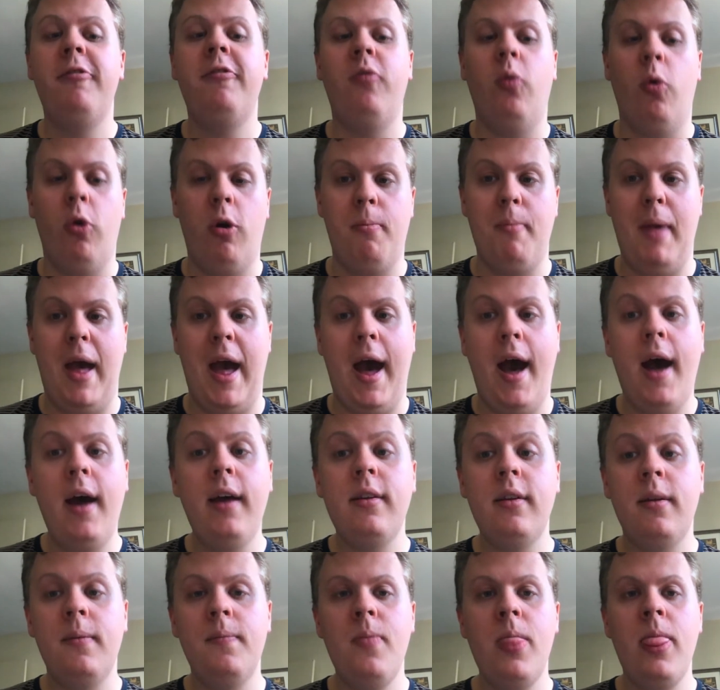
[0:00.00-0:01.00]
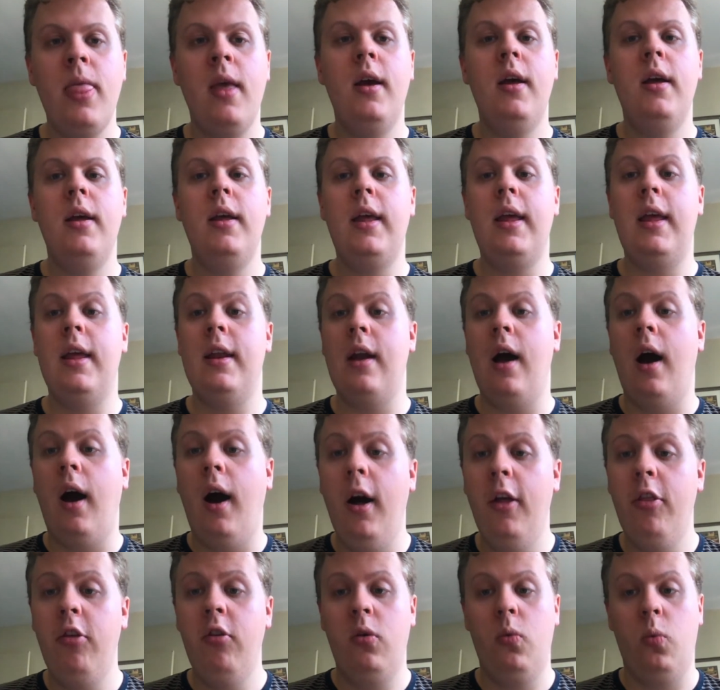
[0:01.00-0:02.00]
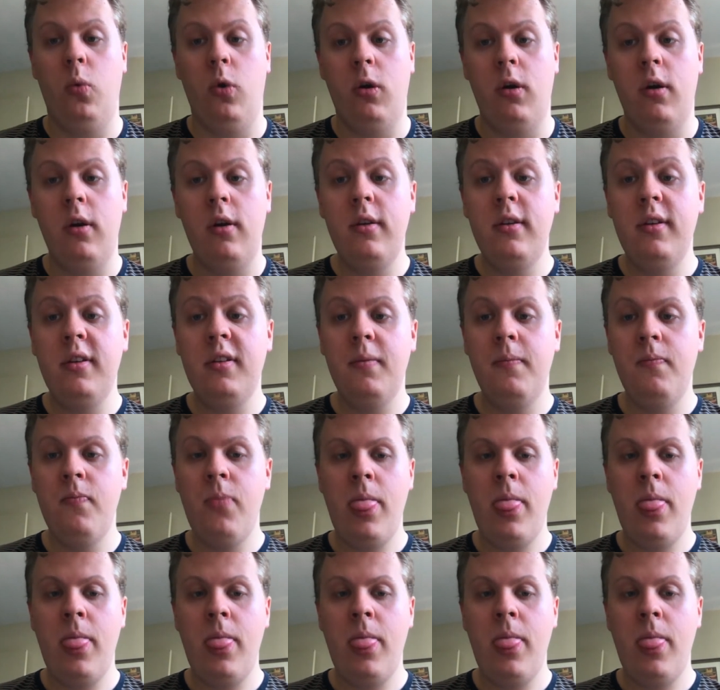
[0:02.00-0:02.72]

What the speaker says: format. In other words,